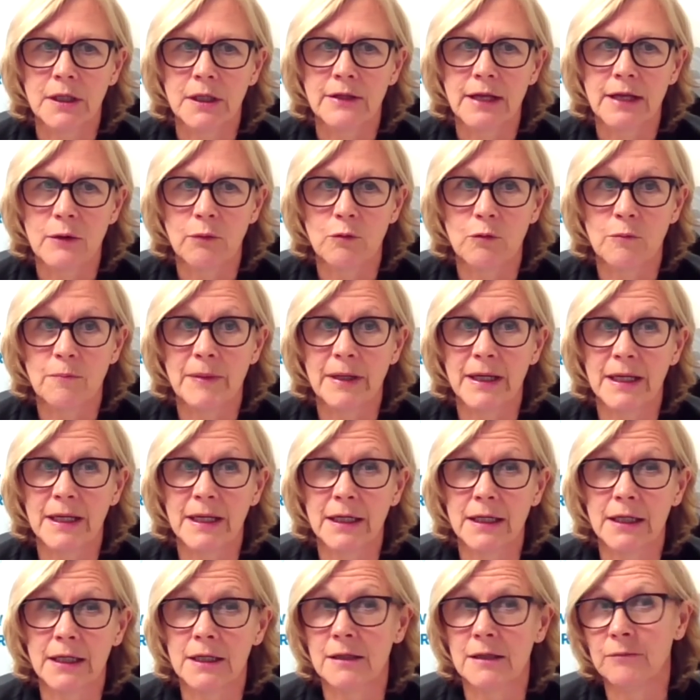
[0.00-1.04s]
that will
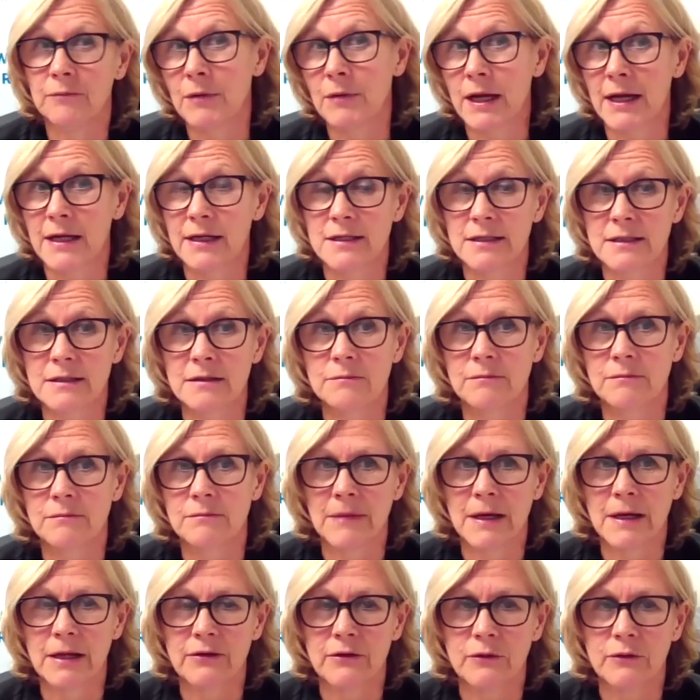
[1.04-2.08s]
be, as
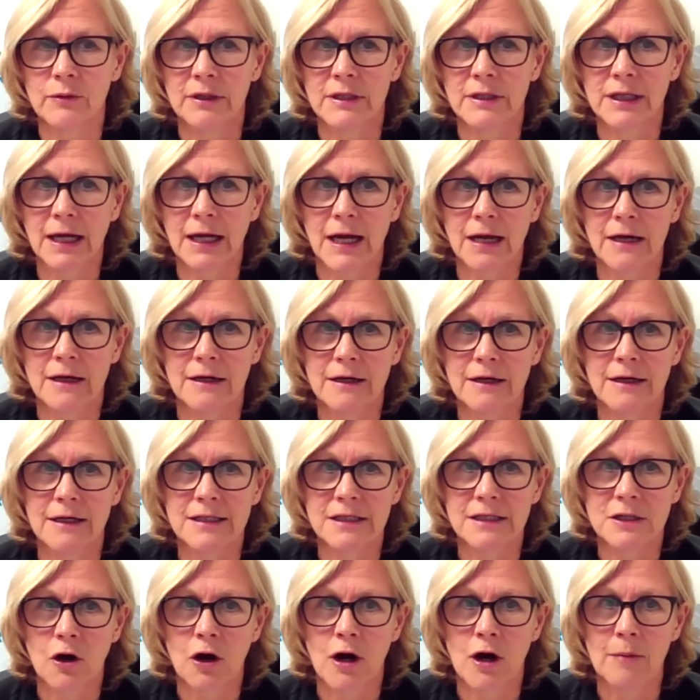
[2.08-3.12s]
Matthew indicated in his
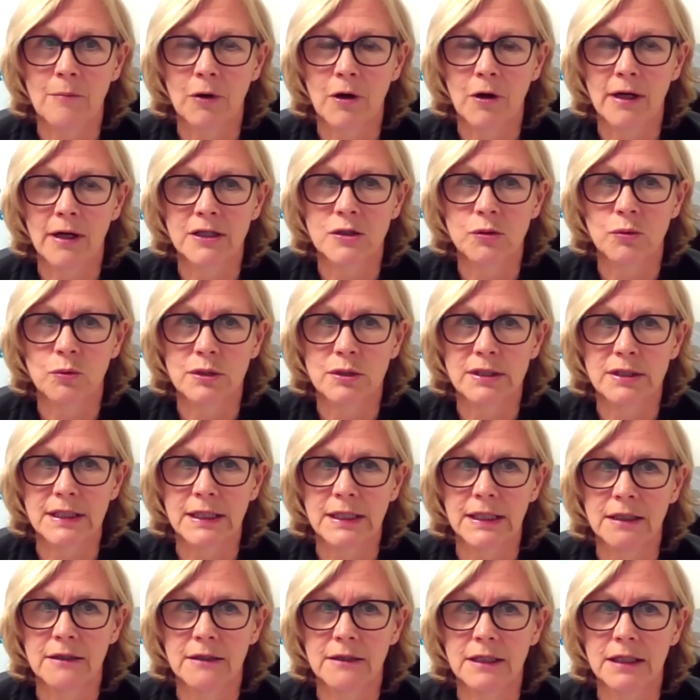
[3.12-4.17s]
timeline, towards the
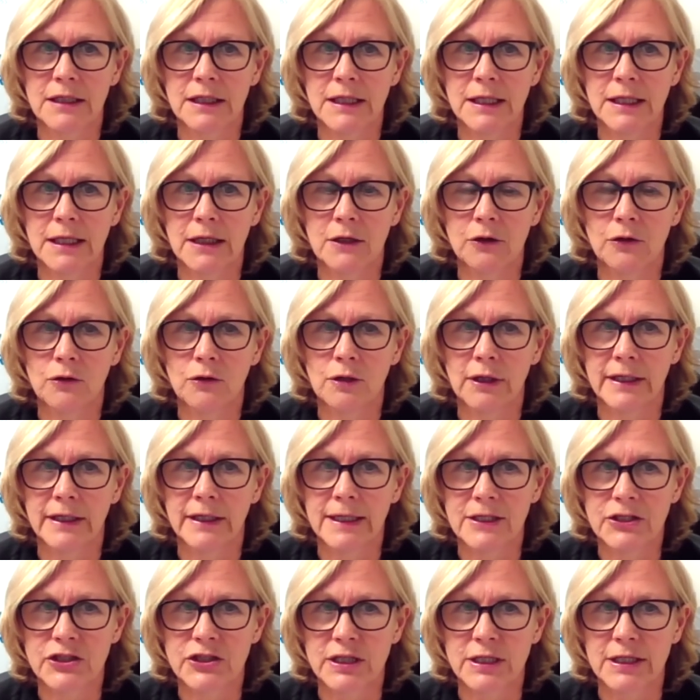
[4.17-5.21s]
end of the year, early
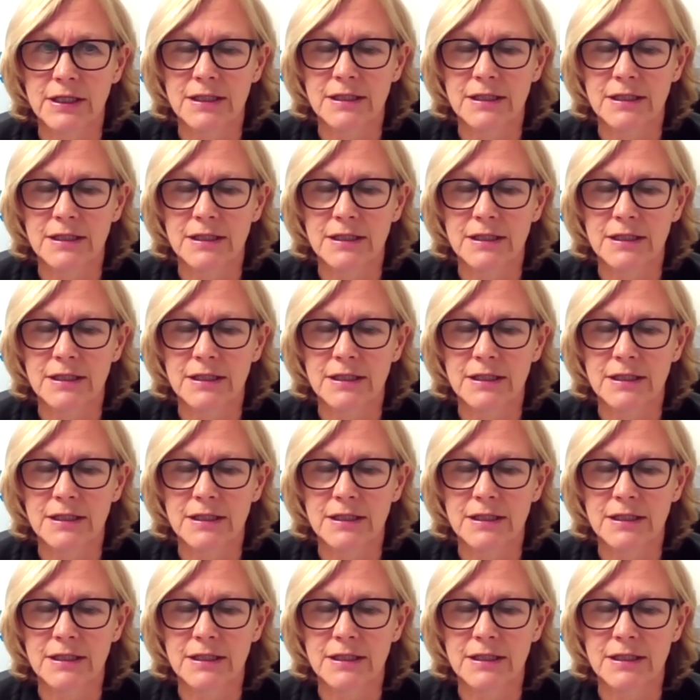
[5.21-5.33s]
next year.